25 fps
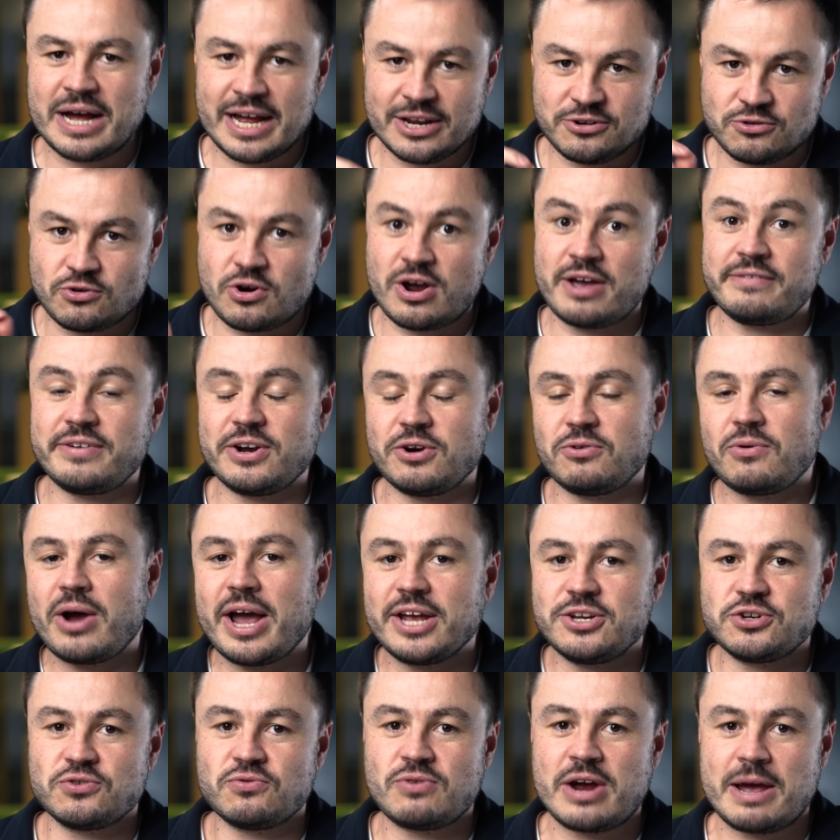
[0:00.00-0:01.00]
are driving a
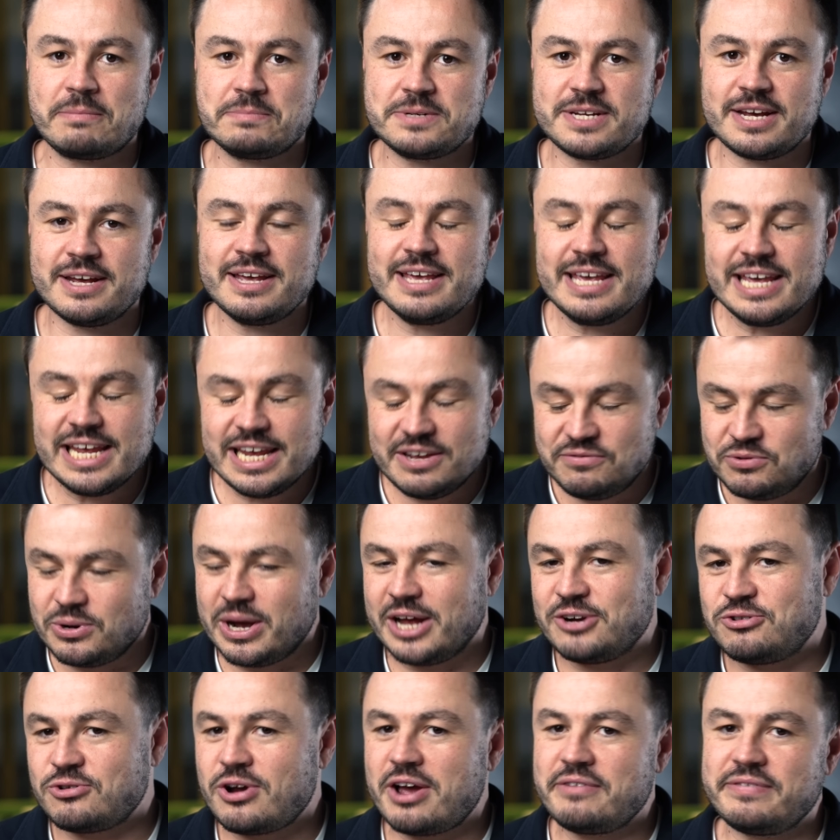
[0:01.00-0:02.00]
Ranger Raptor. If you
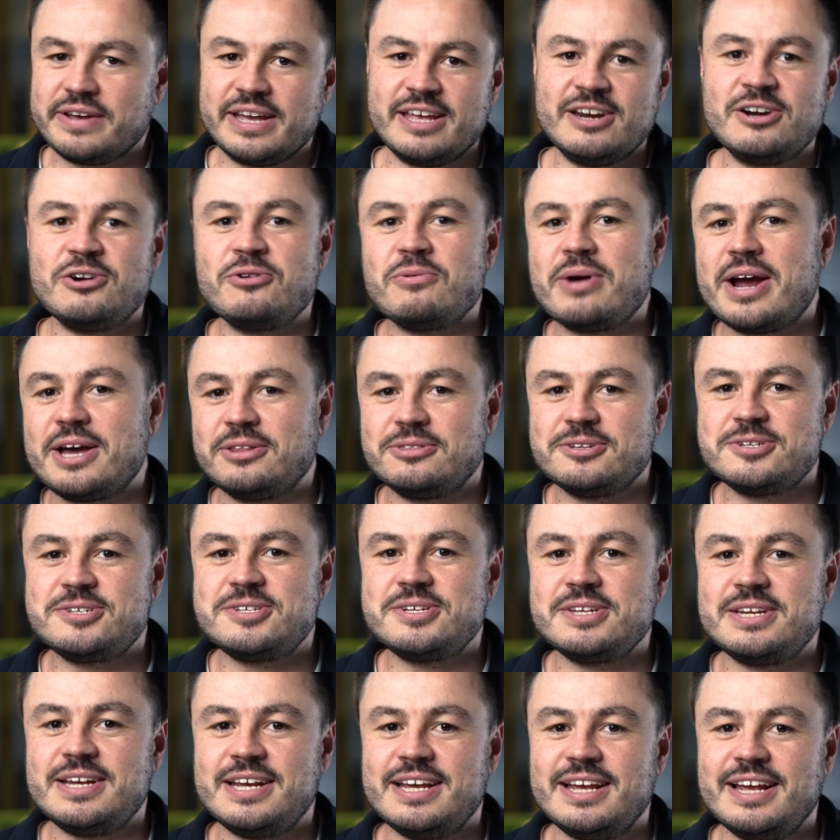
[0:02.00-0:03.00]
are driving in and around the
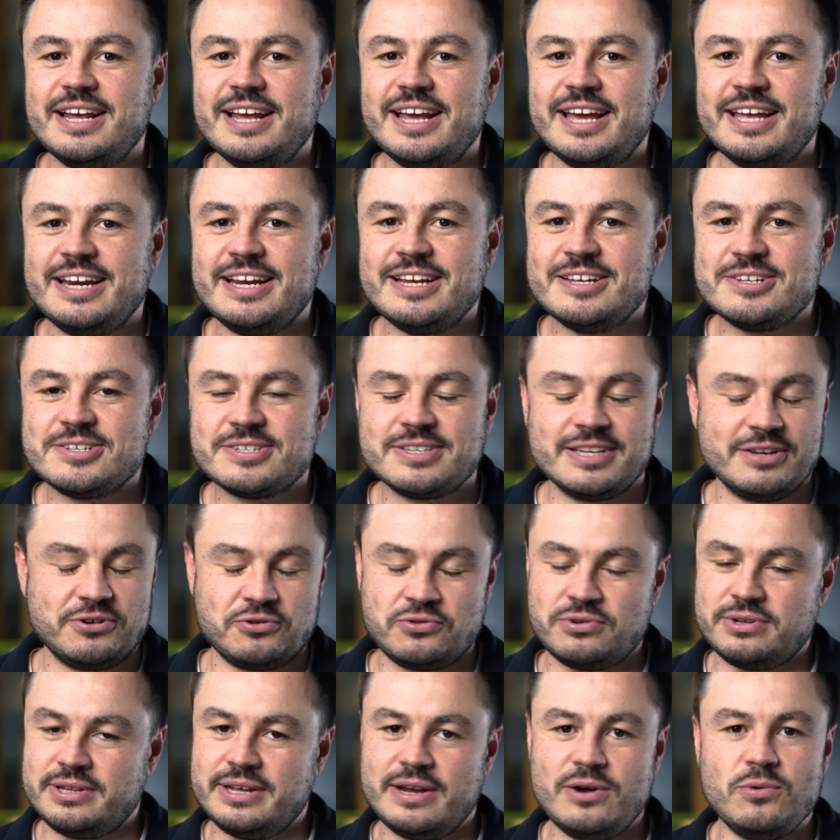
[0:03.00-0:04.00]
city, it is
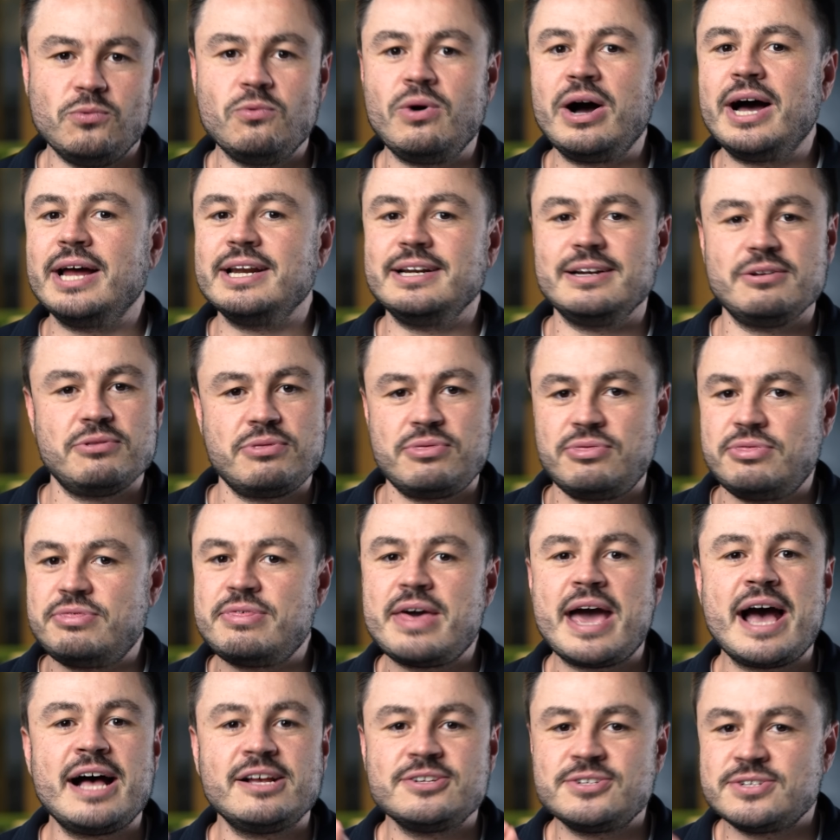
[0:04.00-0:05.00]
literally
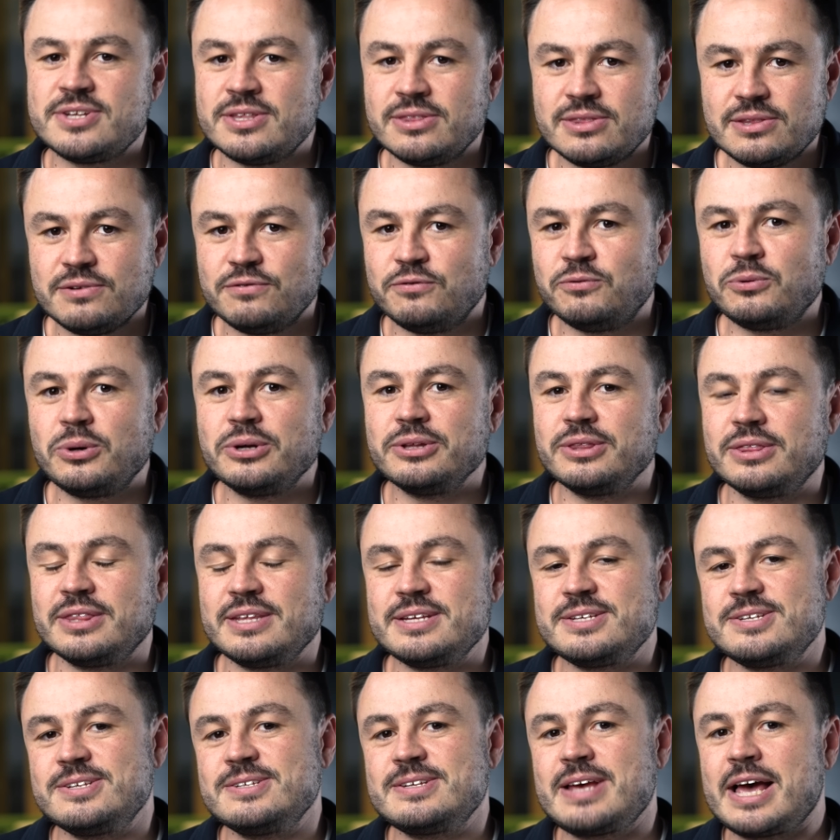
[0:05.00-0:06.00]
1,000th of what
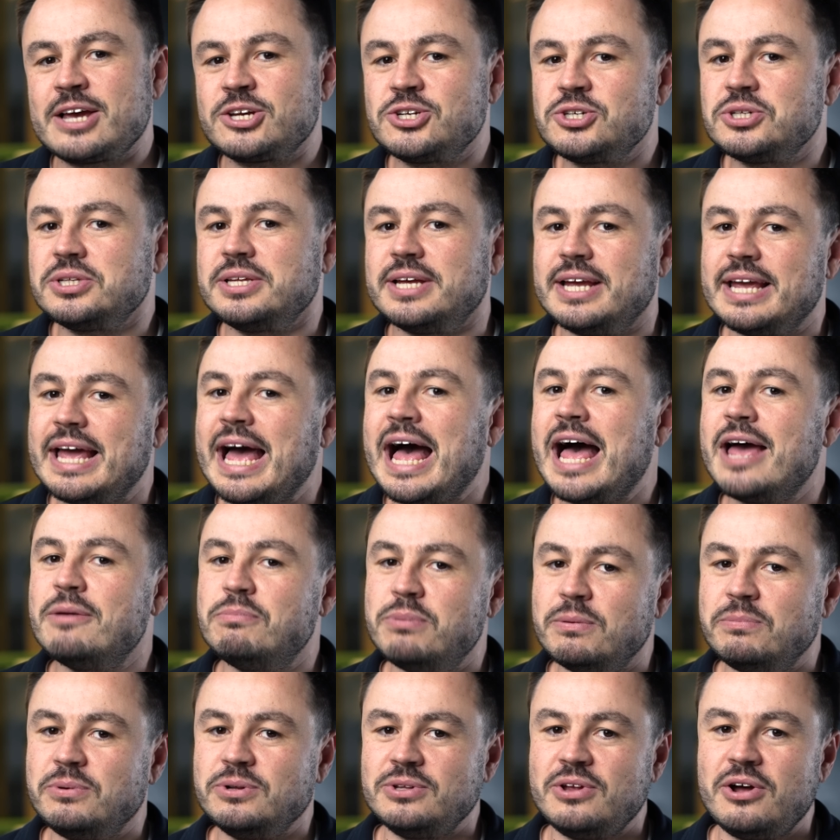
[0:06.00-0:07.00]
this is actually
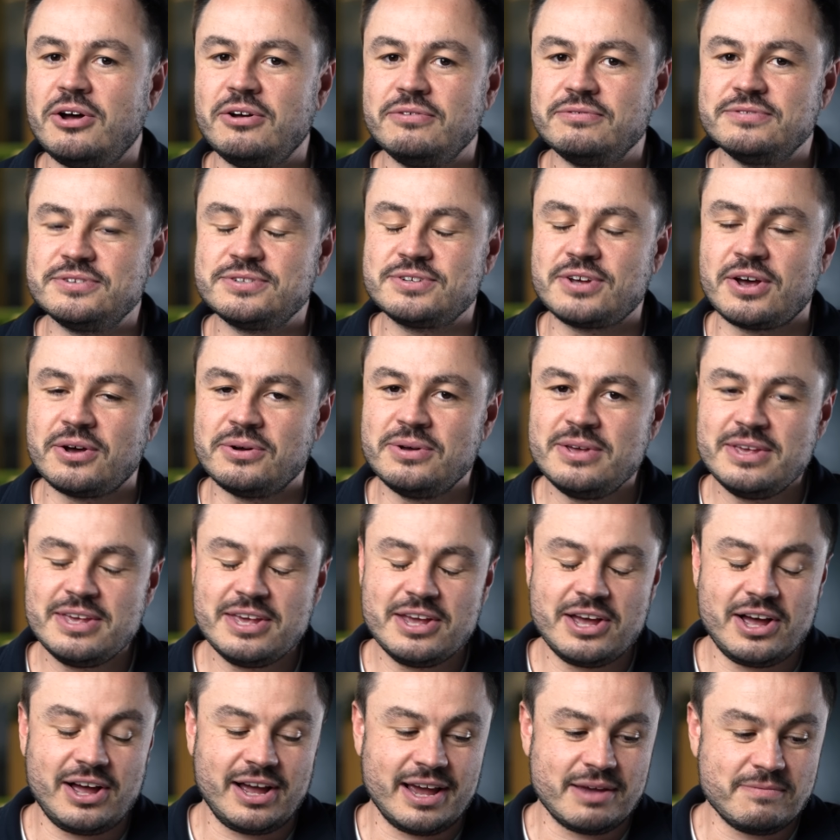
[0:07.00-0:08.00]
capable of. So
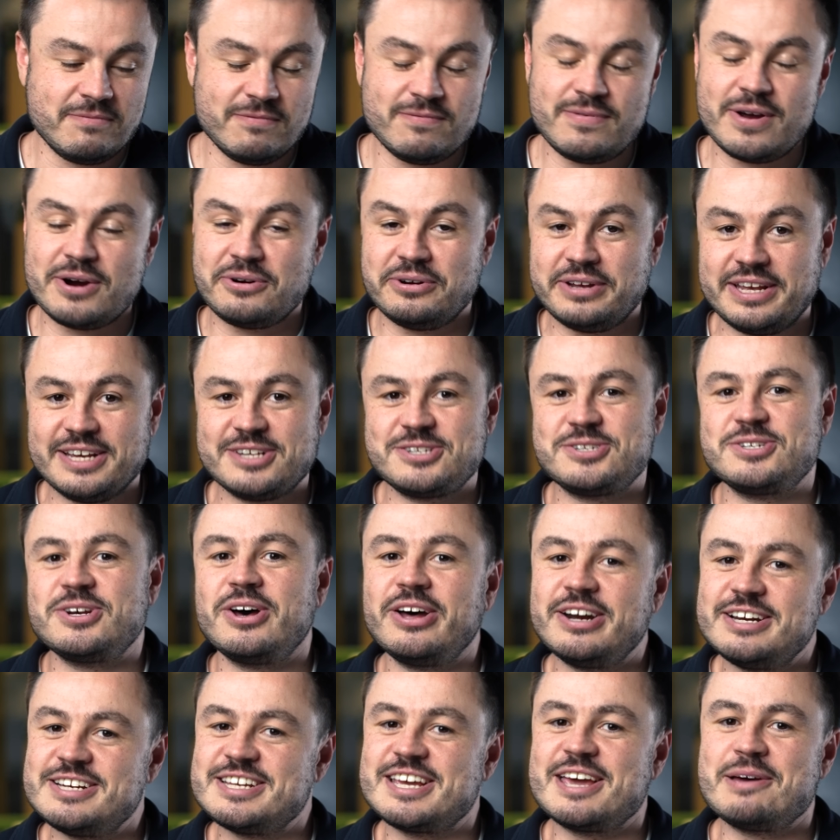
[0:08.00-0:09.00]
I'm very
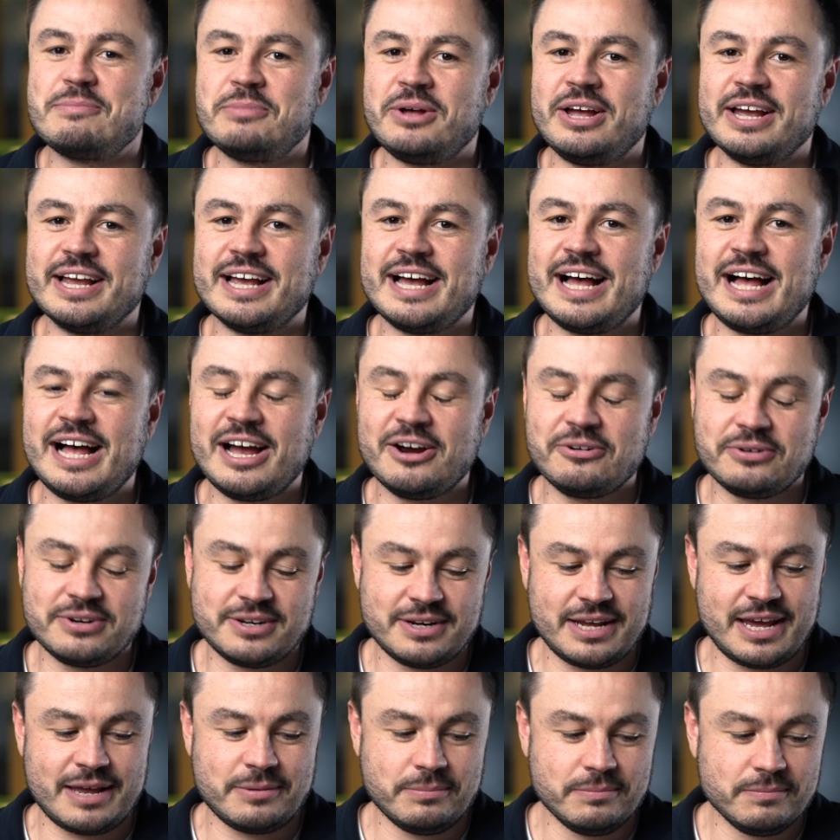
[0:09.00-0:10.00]
excited to get my car
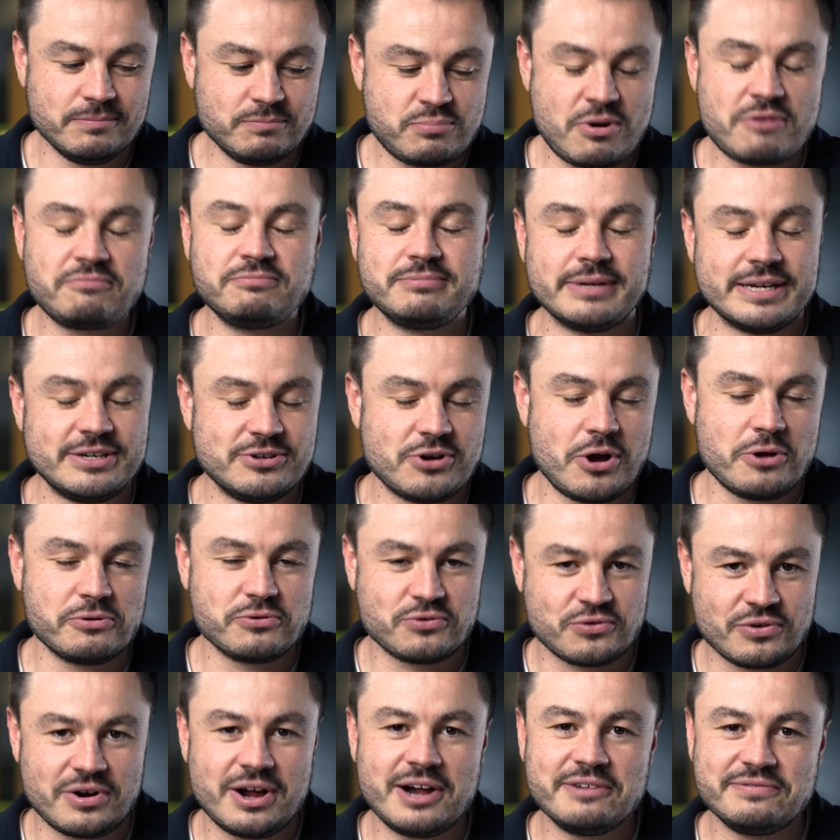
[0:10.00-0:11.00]
and probably not
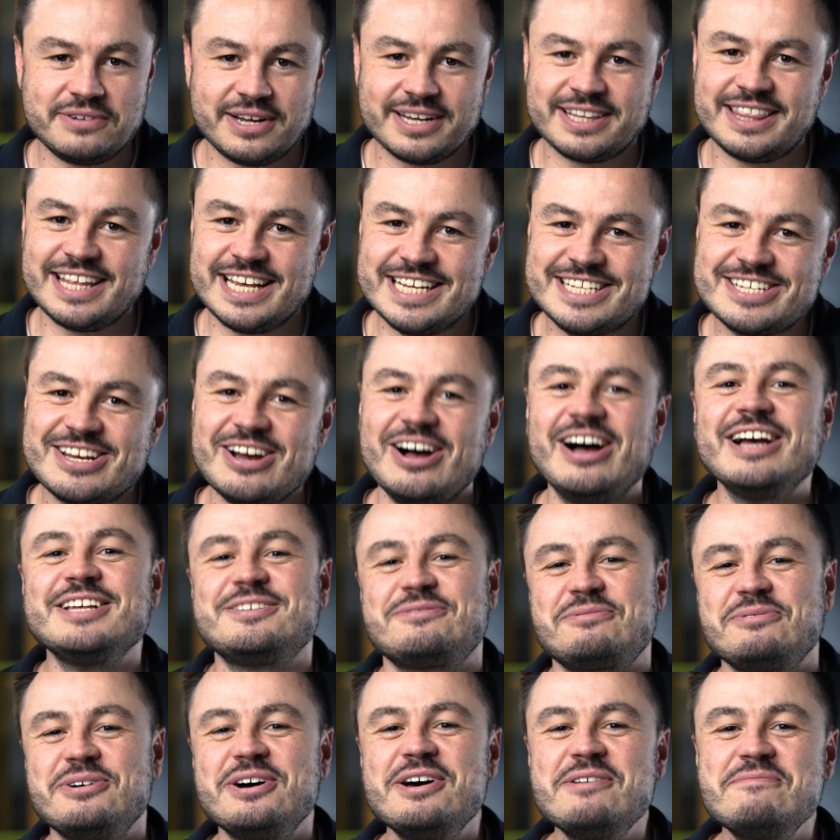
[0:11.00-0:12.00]
drive like these
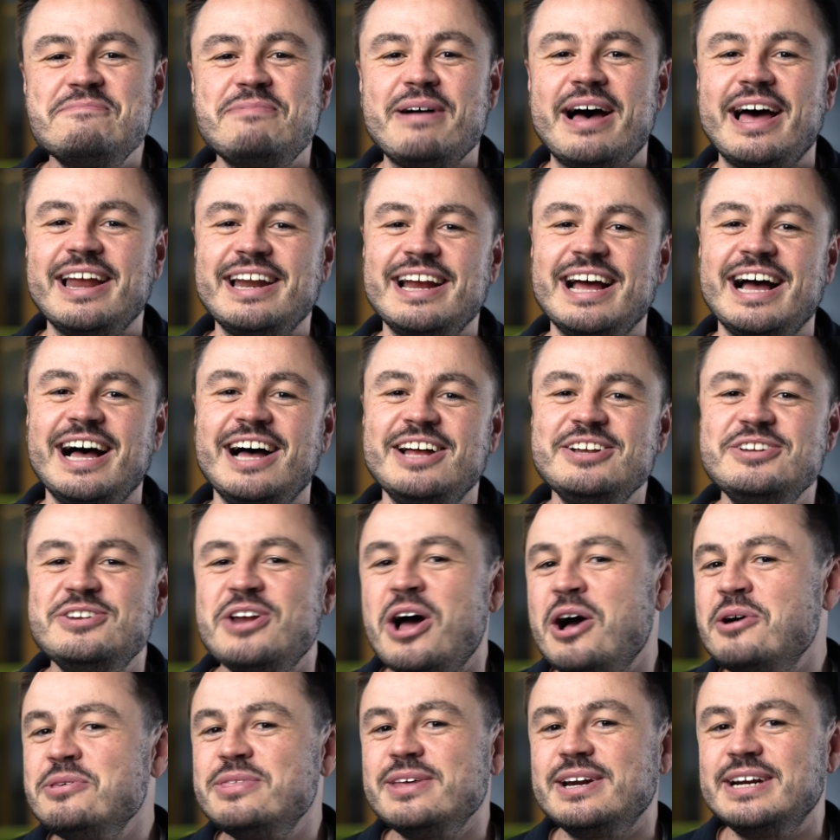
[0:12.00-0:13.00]
guys were, but
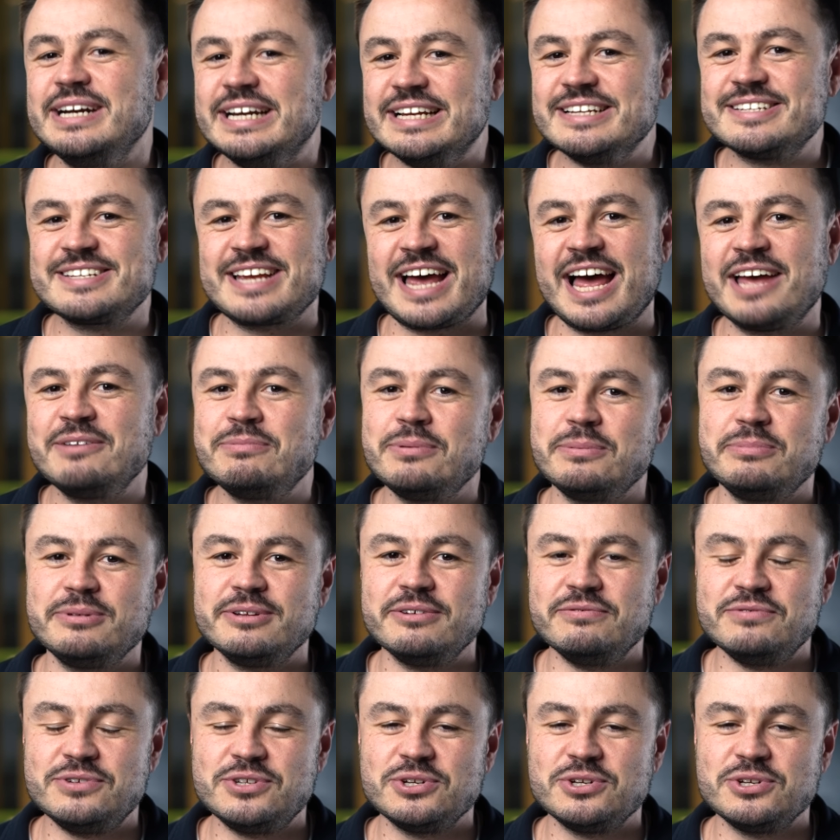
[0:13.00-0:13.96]
know that it is capable of